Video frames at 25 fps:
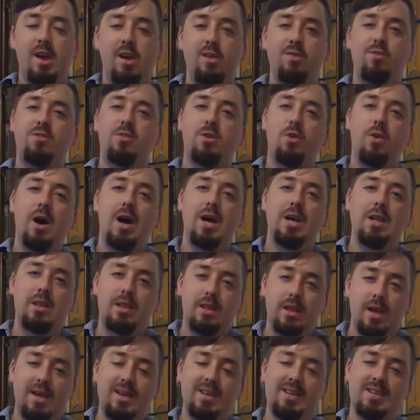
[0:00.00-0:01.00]
And so I
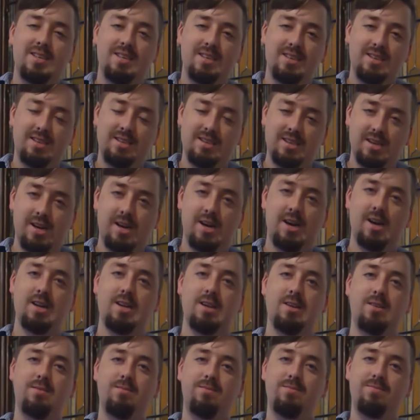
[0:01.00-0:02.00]
thank
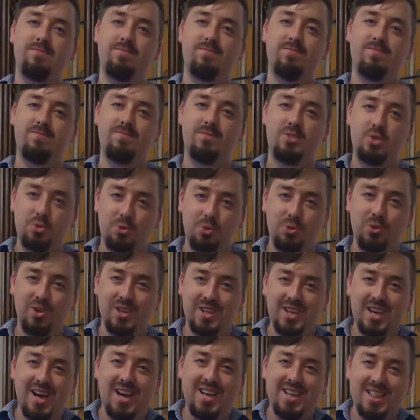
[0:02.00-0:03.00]
God.
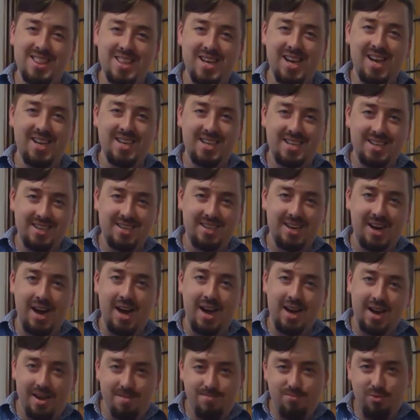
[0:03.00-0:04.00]
Truly, I thank
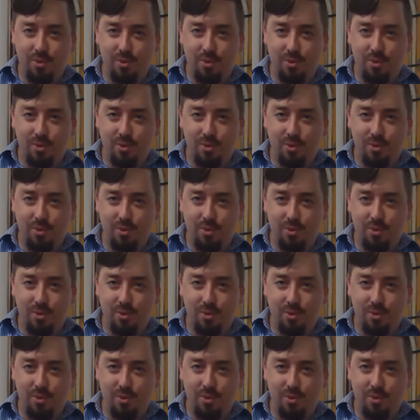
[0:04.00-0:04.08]
God. I